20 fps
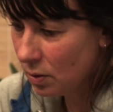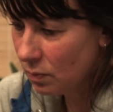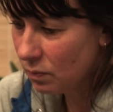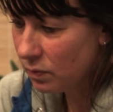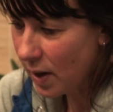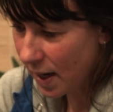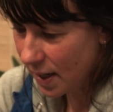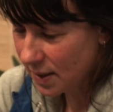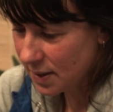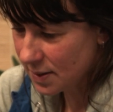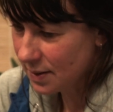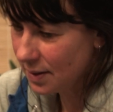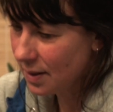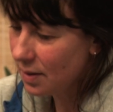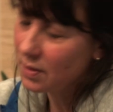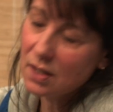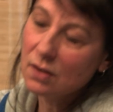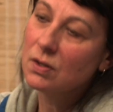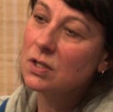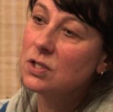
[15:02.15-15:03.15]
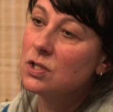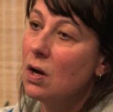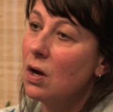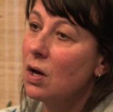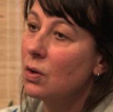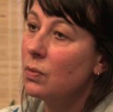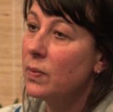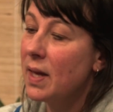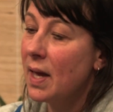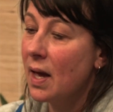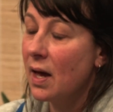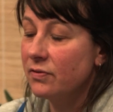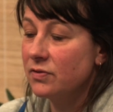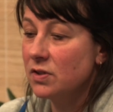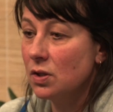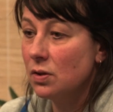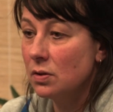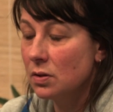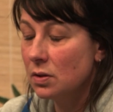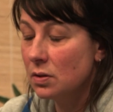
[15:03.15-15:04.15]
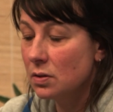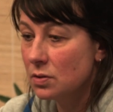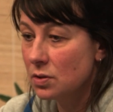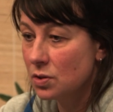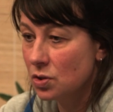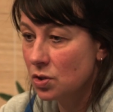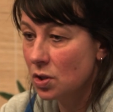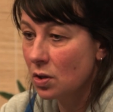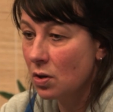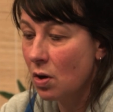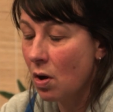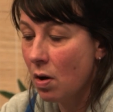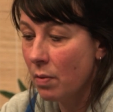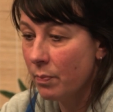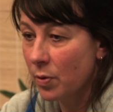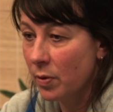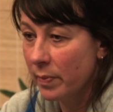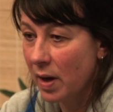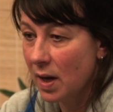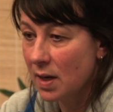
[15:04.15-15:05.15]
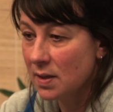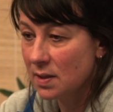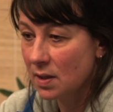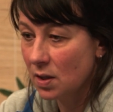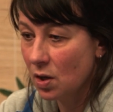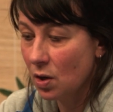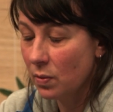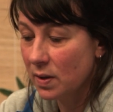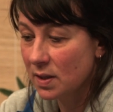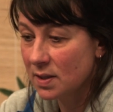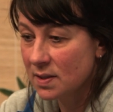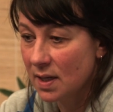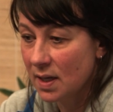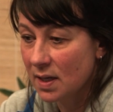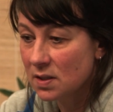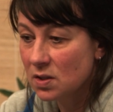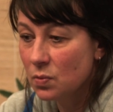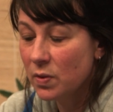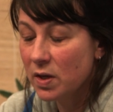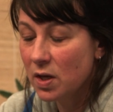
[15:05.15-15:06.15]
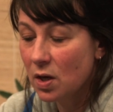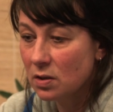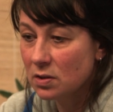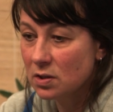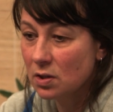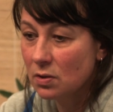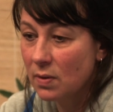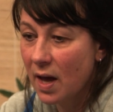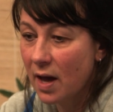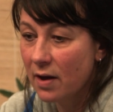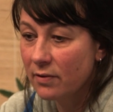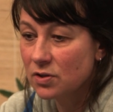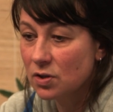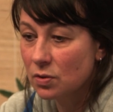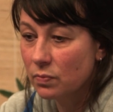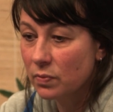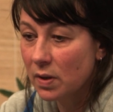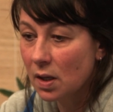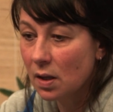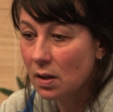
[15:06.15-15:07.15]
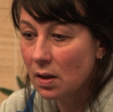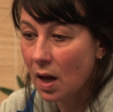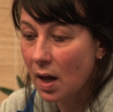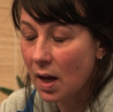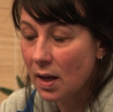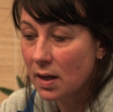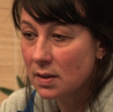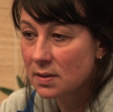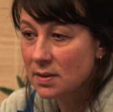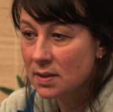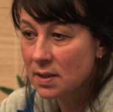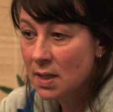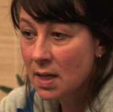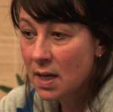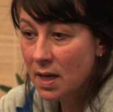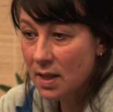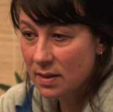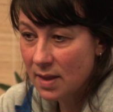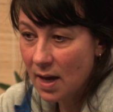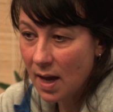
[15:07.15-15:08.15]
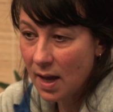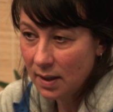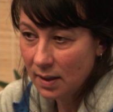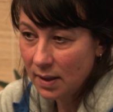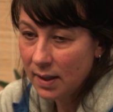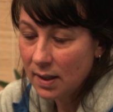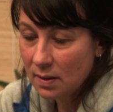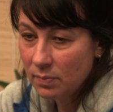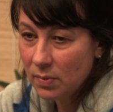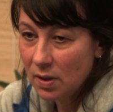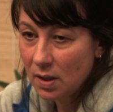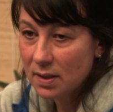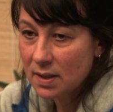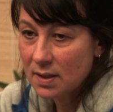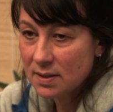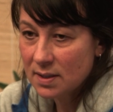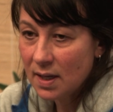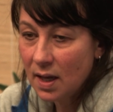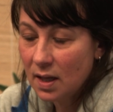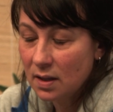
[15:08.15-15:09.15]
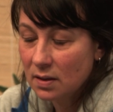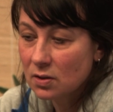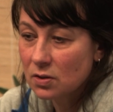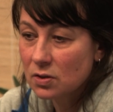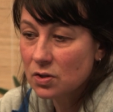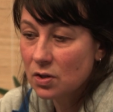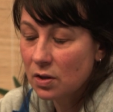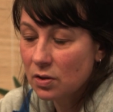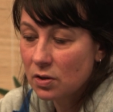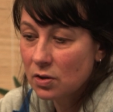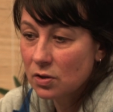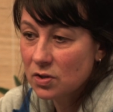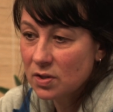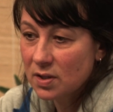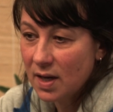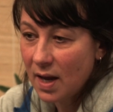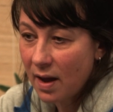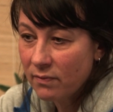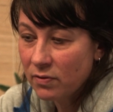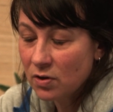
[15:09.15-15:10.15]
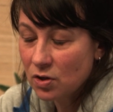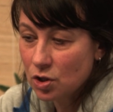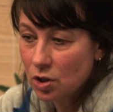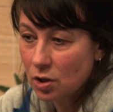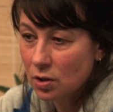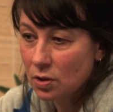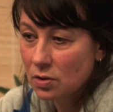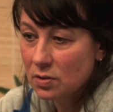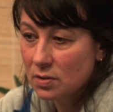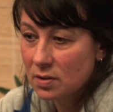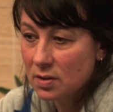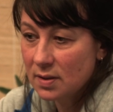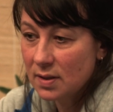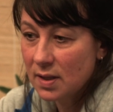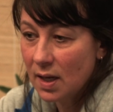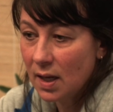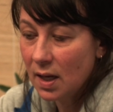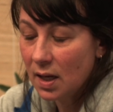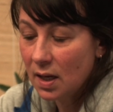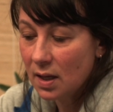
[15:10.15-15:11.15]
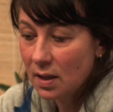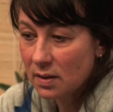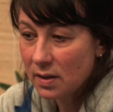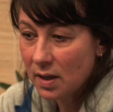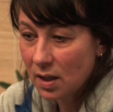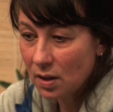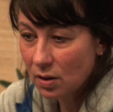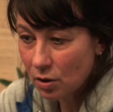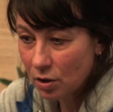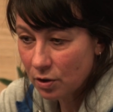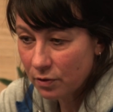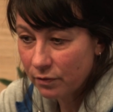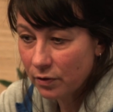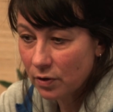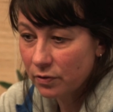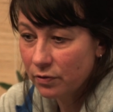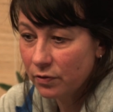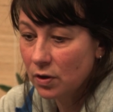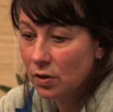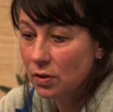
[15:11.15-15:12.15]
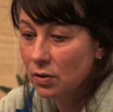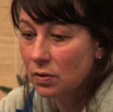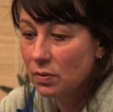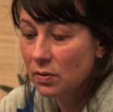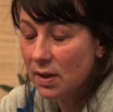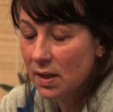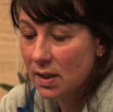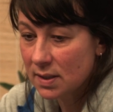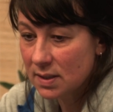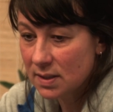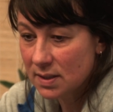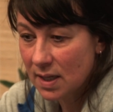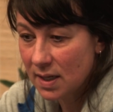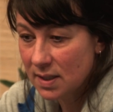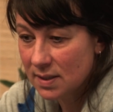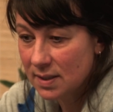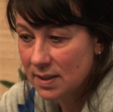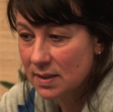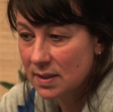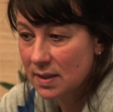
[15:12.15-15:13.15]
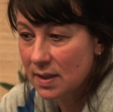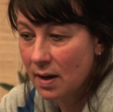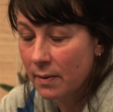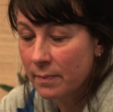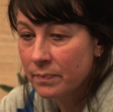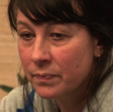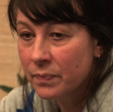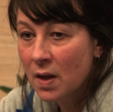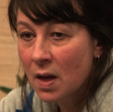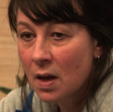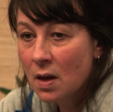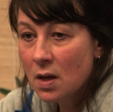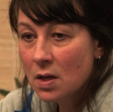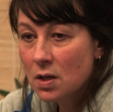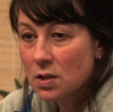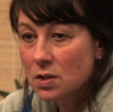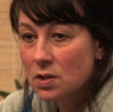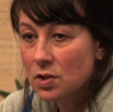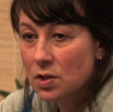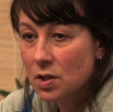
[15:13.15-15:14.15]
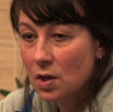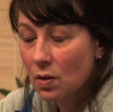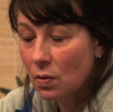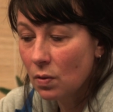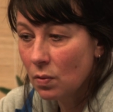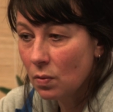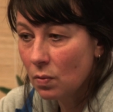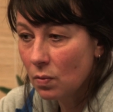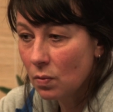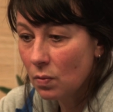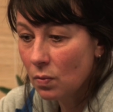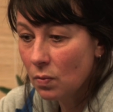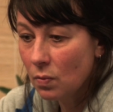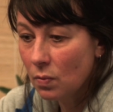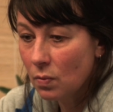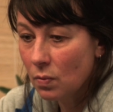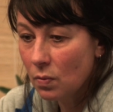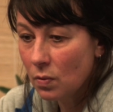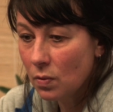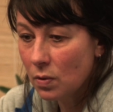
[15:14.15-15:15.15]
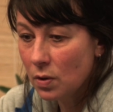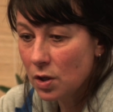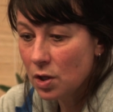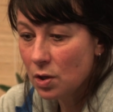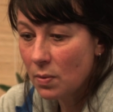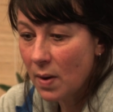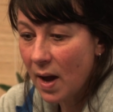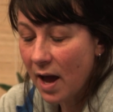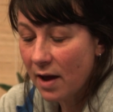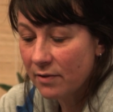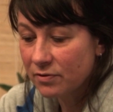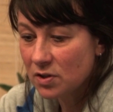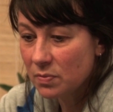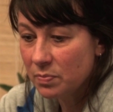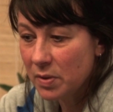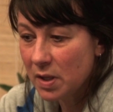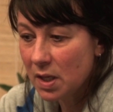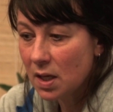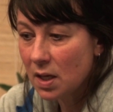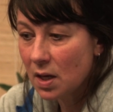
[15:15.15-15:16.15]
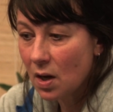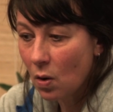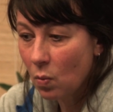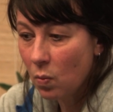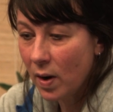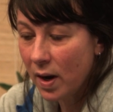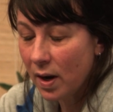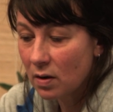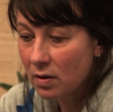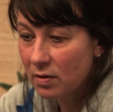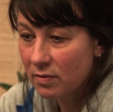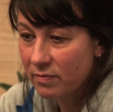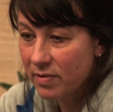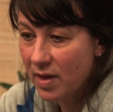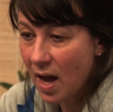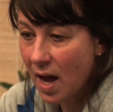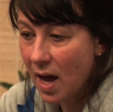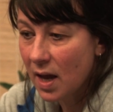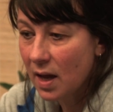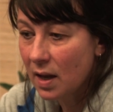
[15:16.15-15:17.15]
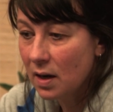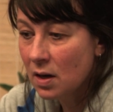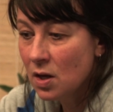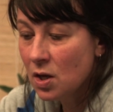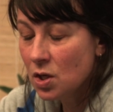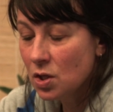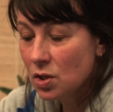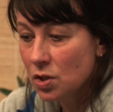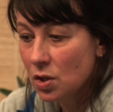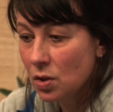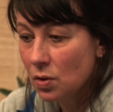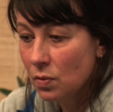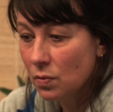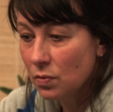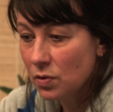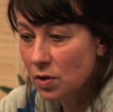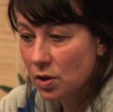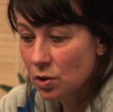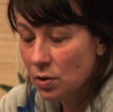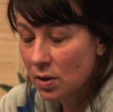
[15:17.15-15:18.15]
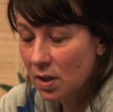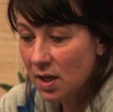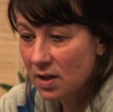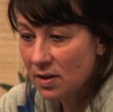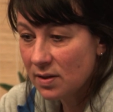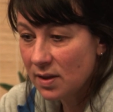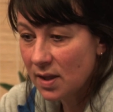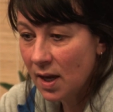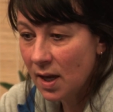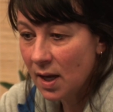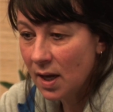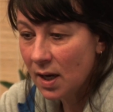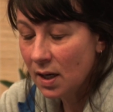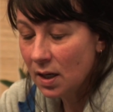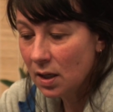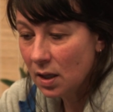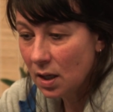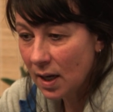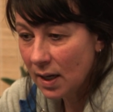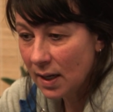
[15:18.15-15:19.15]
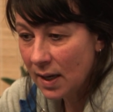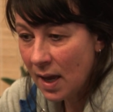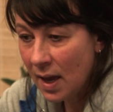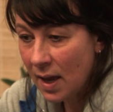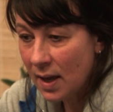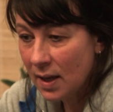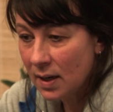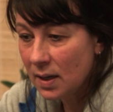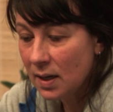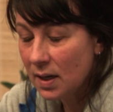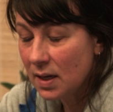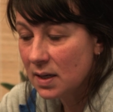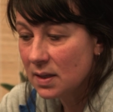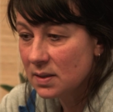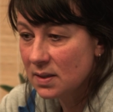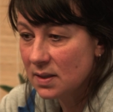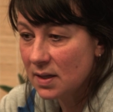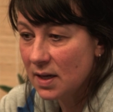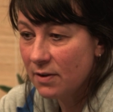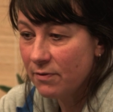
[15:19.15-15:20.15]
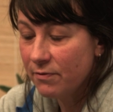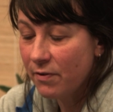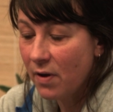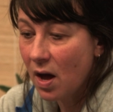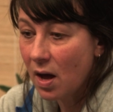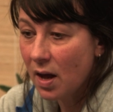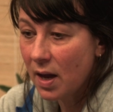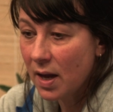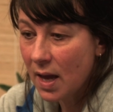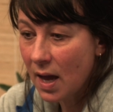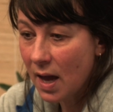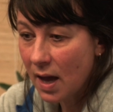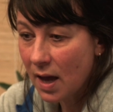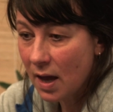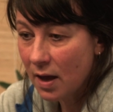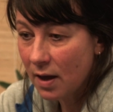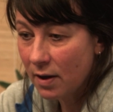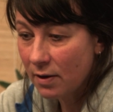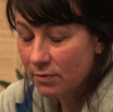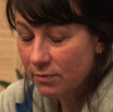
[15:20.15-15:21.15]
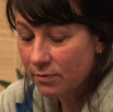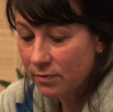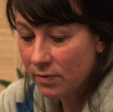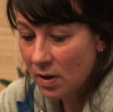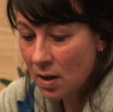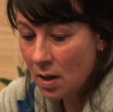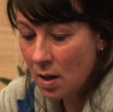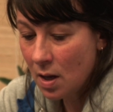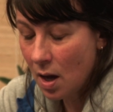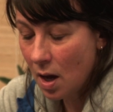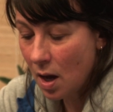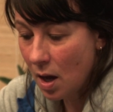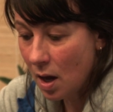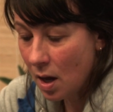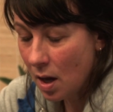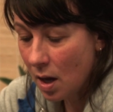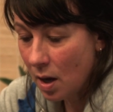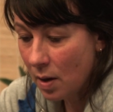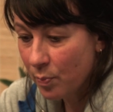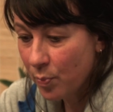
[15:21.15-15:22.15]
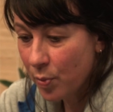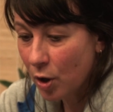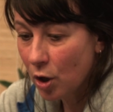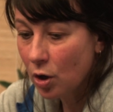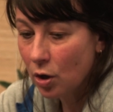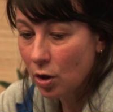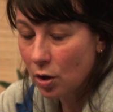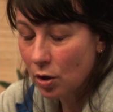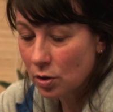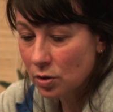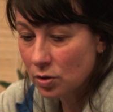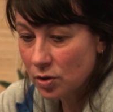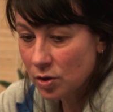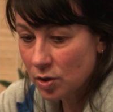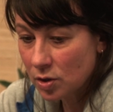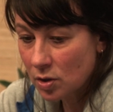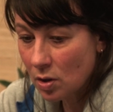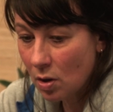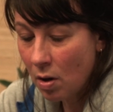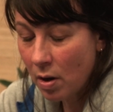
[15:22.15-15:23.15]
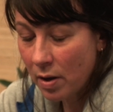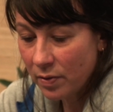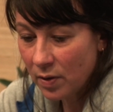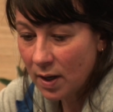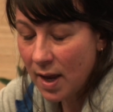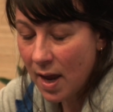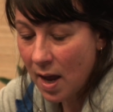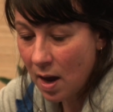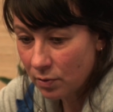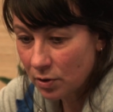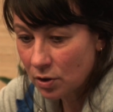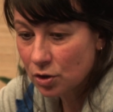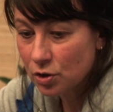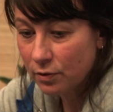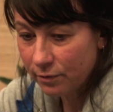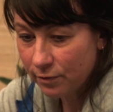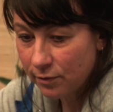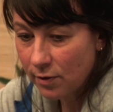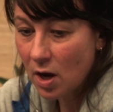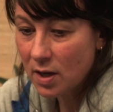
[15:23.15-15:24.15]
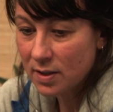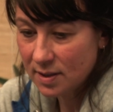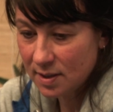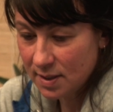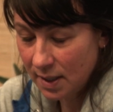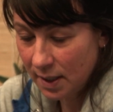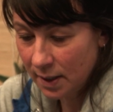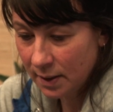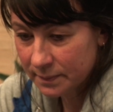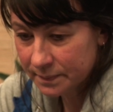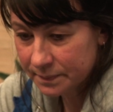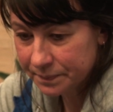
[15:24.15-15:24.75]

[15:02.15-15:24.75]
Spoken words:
Right. They're a dog. We have to learn to compromise and coexist. We also have to realize that, like Amelia said, they're scavengers. They look for food. It entices them. So you have to be aware of that. So the tricky thing, again, is if I have burgers on the counter defrosting,